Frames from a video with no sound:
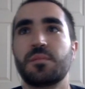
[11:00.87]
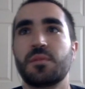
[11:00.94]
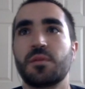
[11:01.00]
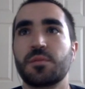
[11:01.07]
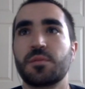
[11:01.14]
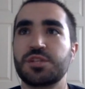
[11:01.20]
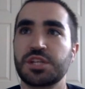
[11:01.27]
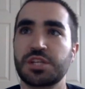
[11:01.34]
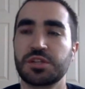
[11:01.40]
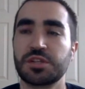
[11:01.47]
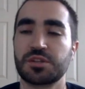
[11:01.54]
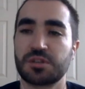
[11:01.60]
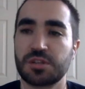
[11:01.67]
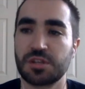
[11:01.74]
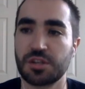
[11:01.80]
a
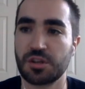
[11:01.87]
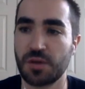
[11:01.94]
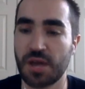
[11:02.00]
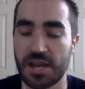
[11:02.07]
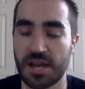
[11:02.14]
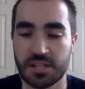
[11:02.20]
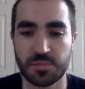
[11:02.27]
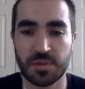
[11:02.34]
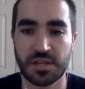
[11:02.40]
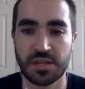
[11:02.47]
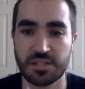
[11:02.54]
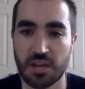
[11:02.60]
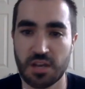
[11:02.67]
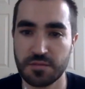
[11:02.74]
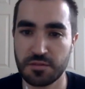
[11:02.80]
particular you know
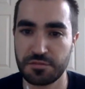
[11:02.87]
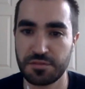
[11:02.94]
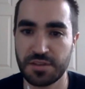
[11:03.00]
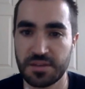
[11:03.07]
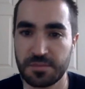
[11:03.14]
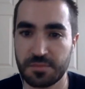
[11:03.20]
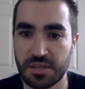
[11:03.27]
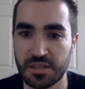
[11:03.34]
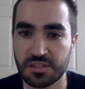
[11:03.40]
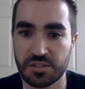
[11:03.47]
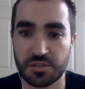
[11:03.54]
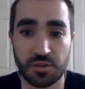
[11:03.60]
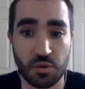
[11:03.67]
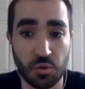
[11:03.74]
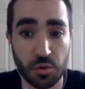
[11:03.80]
aspect of a fan base
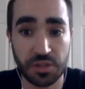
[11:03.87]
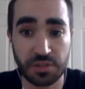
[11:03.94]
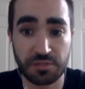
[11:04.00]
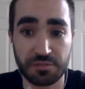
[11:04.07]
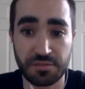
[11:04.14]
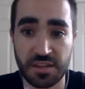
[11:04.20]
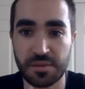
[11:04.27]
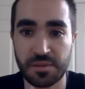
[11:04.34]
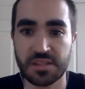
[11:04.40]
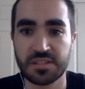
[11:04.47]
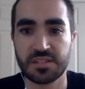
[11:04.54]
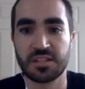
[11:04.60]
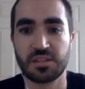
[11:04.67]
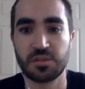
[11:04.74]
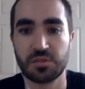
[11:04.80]
or the Oregon fan base
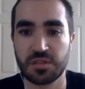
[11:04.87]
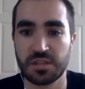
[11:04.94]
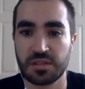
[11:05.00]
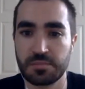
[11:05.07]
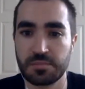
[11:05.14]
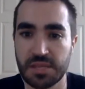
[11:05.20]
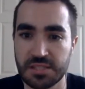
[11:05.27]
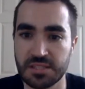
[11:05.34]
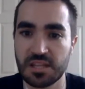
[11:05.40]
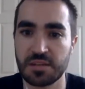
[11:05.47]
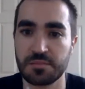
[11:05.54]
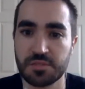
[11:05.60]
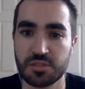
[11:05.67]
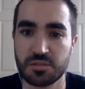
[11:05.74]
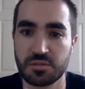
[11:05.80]
that you think makes
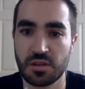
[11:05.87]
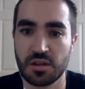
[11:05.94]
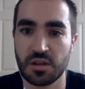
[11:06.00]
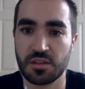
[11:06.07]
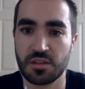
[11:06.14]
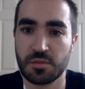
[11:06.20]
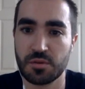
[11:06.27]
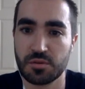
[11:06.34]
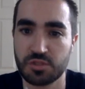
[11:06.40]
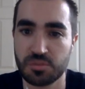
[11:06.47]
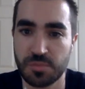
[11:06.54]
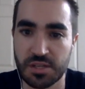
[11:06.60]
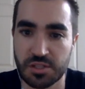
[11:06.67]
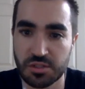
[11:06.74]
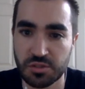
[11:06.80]
them uh, the most
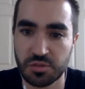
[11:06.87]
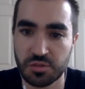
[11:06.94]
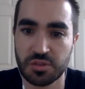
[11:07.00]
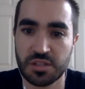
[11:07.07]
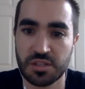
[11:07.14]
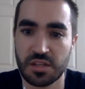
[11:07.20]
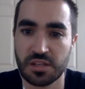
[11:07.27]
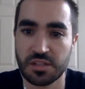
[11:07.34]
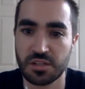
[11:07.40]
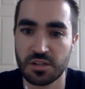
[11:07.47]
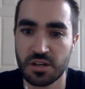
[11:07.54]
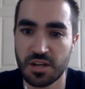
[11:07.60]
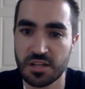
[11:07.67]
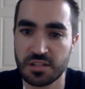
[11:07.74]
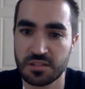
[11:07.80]
special in, in your
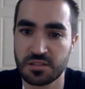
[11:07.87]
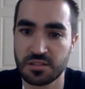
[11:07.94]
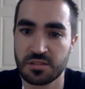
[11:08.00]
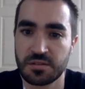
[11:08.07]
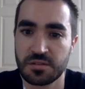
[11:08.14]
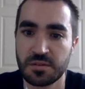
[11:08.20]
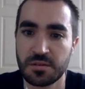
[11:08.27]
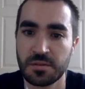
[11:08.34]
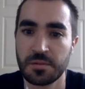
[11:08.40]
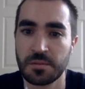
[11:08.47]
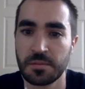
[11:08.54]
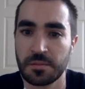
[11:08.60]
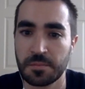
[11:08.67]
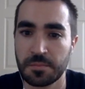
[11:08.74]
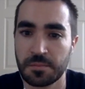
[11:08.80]
eyes? I